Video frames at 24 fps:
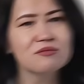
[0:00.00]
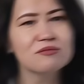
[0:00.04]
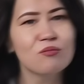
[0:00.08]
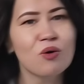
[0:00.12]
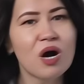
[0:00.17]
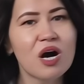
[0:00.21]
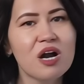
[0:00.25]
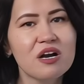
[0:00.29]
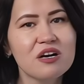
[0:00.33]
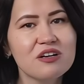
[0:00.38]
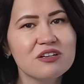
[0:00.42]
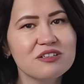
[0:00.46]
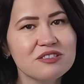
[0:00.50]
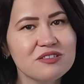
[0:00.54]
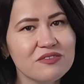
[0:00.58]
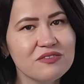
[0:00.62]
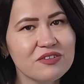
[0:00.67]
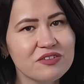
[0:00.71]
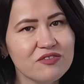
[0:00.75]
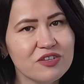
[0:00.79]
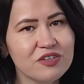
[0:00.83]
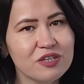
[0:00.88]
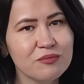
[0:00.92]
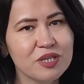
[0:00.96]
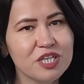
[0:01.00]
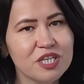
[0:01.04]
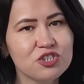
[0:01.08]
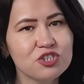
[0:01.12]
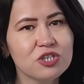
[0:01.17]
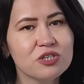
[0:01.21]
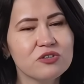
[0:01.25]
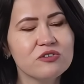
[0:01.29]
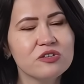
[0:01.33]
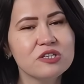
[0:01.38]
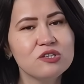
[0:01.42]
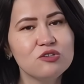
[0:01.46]
markers of
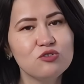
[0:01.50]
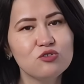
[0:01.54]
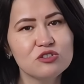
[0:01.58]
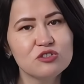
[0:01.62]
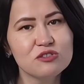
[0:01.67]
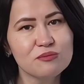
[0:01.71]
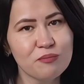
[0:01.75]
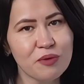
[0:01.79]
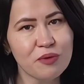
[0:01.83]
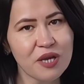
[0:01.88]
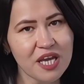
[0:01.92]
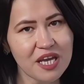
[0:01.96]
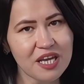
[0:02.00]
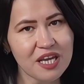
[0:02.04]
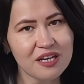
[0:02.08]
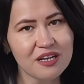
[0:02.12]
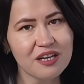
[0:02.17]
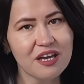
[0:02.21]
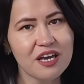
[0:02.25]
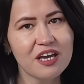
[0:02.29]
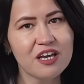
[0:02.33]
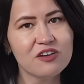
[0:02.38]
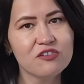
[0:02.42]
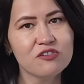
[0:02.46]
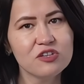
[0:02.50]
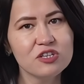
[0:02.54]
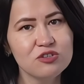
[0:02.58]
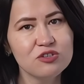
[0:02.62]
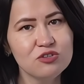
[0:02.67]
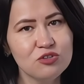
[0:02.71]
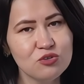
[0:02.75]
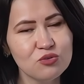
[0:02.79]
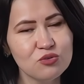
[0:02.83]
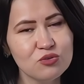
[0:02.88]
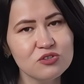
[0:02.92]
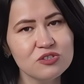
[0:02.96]
inflammation, reduce pain, and
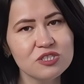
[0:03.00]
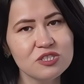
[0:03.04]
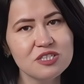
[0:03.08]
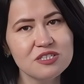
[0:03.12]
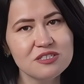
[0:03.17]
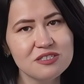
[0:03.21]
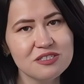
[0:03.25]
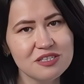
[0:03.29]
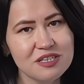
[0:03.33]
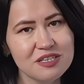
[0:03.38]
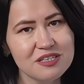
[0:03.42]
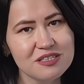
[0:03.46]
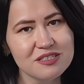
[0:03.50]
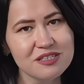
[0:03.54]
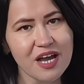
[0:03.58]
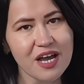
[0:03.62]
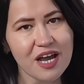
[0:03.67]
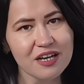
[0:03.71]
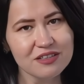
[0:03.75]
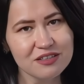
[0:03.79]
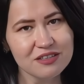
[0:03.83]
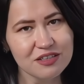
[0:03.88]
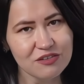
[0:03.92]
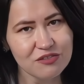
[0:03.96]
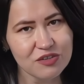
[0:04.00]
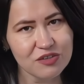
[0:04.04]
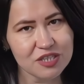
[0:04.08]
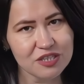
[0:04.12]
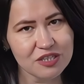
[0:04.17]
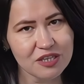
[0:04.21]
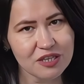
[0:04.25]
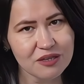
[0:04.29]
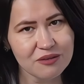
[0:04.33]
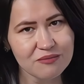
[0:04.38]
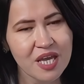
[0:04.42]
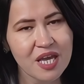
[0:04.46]
reduce disease
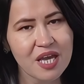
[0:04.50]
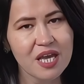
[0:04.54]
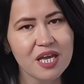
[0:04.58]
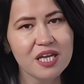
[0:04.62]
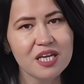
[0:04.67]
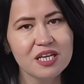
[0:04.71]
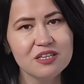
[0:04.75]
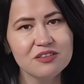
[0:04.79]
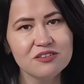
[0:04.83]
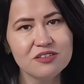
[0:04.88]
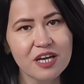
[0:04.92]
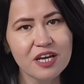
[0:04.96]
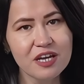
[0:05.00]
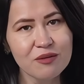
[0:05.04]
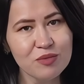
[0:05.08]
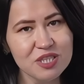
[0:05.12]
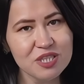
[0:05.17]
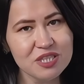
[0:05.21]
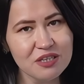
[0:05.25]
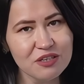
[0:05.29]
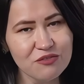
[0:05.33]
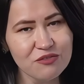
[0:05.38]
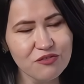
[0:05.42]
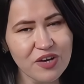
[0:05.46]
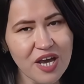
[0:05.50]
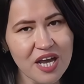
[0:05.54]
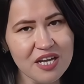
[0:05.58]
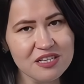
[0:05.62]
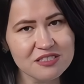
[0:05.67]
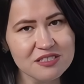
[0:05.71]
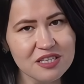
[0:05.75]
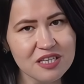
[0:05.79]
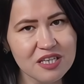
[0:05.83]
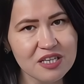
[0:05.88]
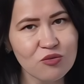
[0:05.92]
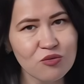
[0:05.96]
activity. Intermittent
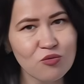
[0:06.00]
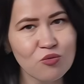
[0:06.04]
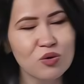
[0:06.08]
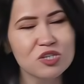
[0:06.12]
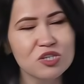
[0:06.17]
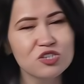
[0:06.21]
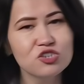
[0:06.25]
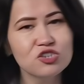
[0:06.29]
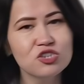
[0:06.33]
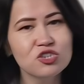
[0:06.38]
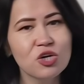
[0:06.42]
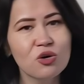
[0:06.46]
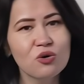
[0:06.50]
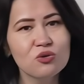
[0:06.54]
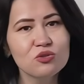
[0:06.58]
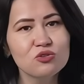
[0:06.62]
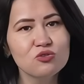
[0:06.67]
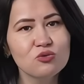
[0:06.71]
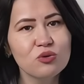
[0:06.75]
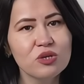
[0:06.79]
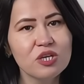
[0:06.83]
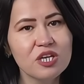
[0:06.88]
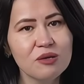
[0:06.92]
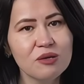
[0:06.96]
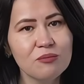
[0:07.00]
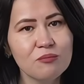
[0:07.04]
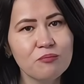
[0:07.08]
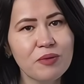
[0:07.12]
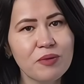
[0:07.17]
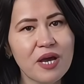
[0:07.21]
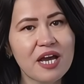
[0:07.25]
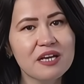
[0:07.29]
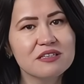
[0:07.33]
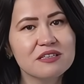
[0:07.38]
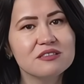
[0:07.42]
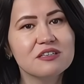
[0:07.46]
fasting was shown to
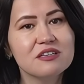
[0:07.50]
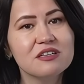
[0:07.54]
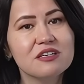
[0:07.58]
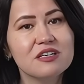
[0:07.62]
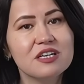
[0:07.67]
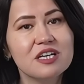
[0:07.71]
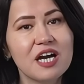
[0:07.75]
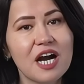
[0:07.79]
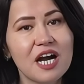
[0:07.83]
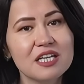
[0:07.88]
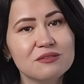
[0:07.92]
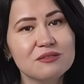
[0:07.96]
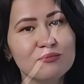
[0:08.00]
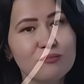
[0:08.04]
impact the gut